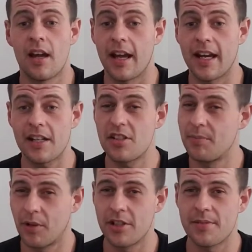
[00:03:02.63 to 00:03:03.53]
It actually
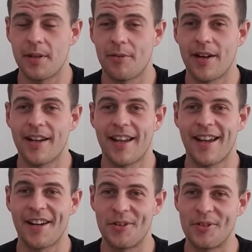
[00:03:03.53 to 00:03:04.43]
blows me away
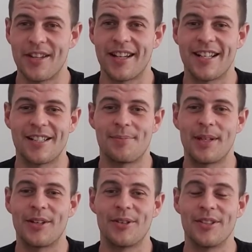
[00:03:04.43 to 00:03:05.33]
how good that is,
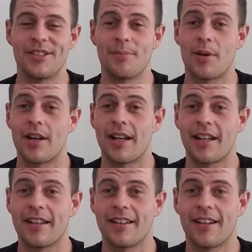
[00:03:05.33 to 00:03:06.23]
because
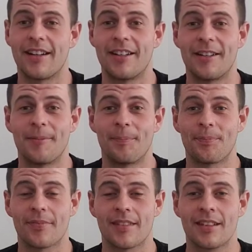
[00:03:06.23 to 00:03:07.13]
my
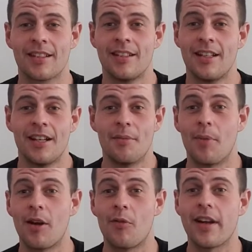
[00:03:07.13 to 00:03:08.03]

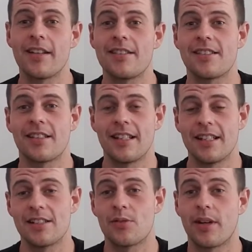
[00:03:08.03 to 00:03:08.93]
rent
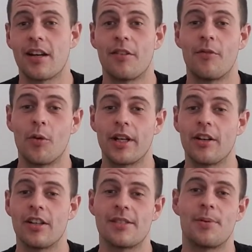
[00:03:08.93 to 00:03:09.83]
is
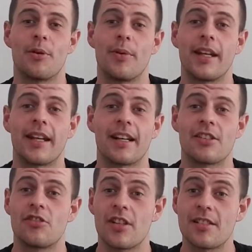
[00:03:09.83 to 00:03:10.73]
$340 per week, and
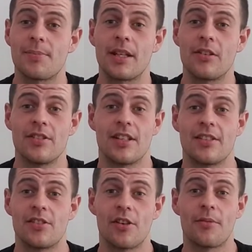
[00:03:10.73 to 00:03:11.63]
it's just because there's
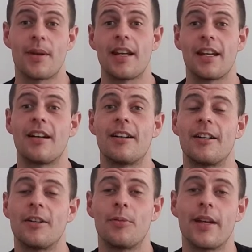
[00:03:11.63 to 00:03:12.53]
so many
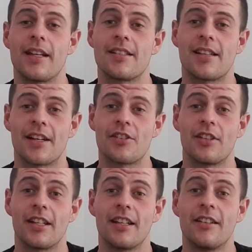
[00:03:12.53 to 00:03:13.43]
weeks
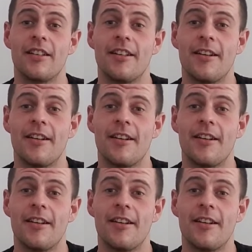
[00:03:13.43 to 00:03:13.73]
actually